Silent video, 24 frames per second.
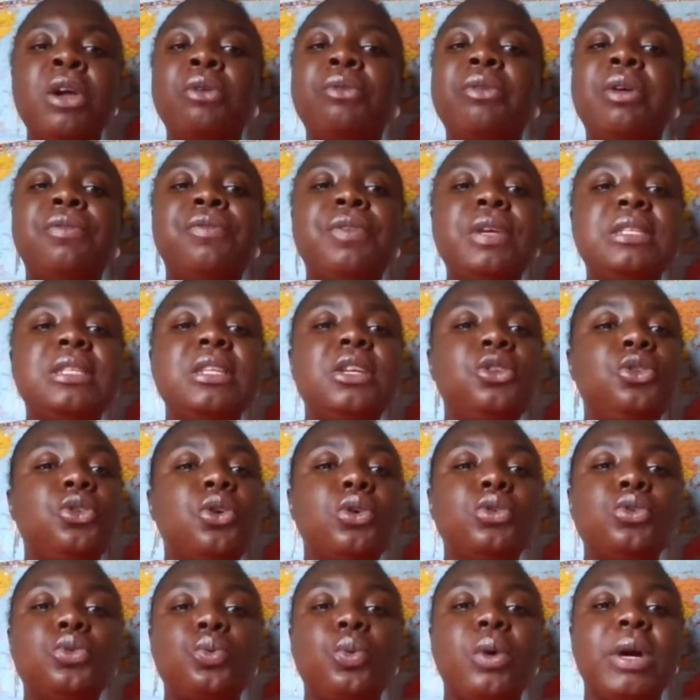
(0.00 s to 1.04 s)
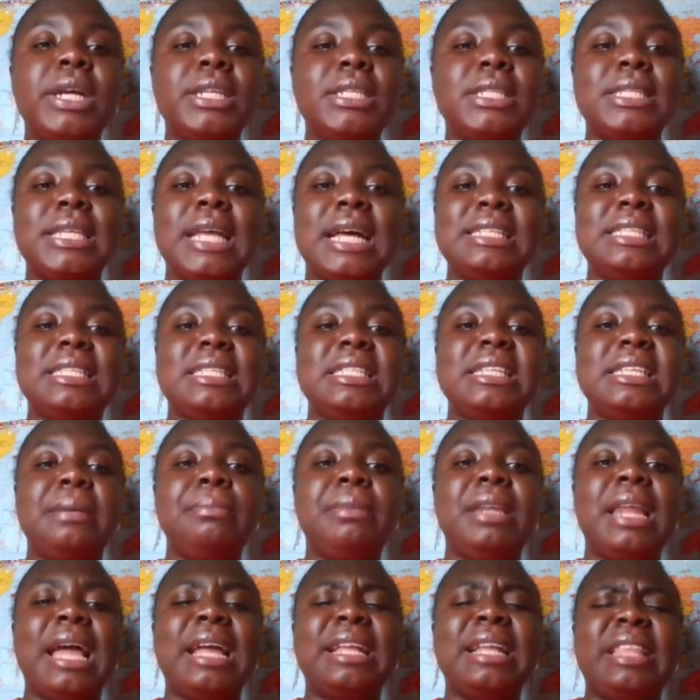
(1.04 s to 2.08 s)
Revisit those words that
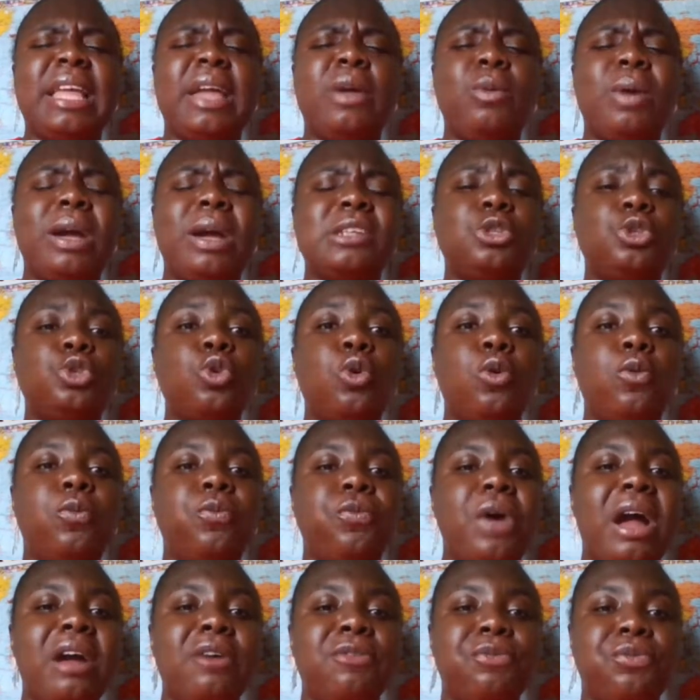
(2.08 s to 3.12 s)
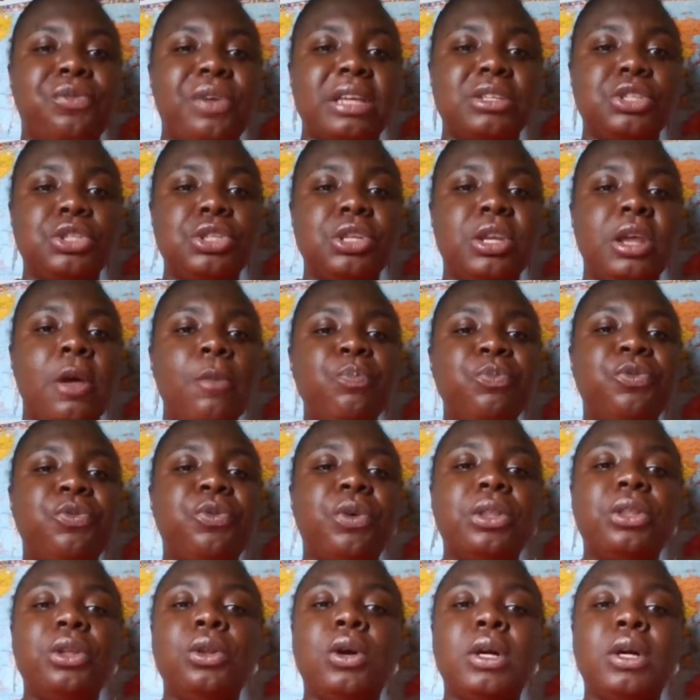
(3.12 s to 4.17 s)
seemed like they were so far-fetched.
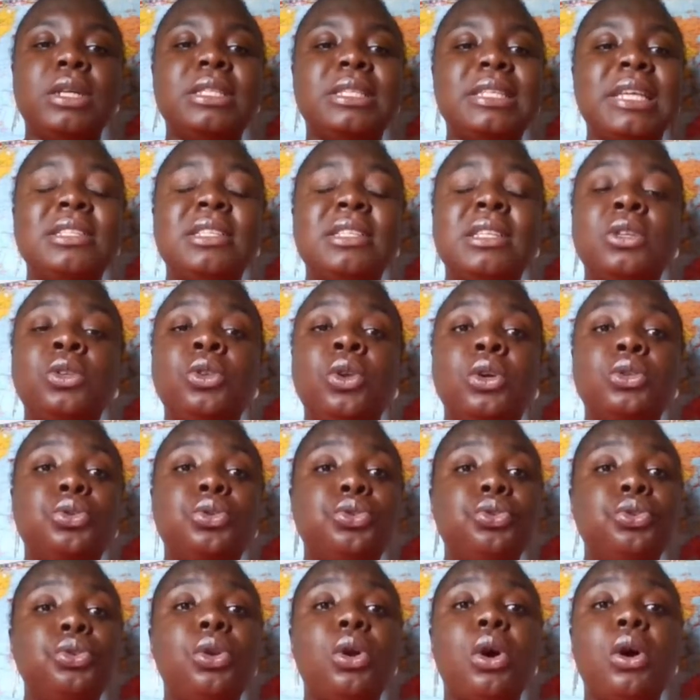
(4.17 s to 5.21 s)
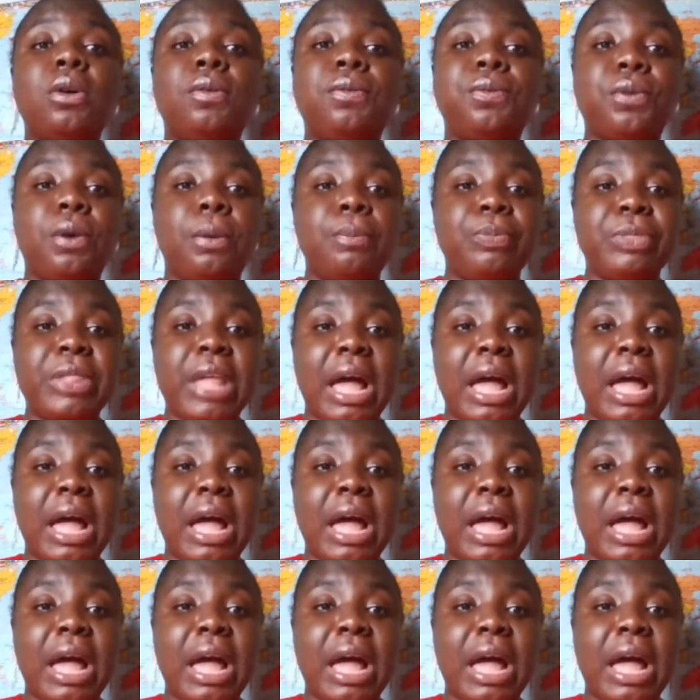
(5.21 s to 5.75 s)
For the Lord says, in not too long from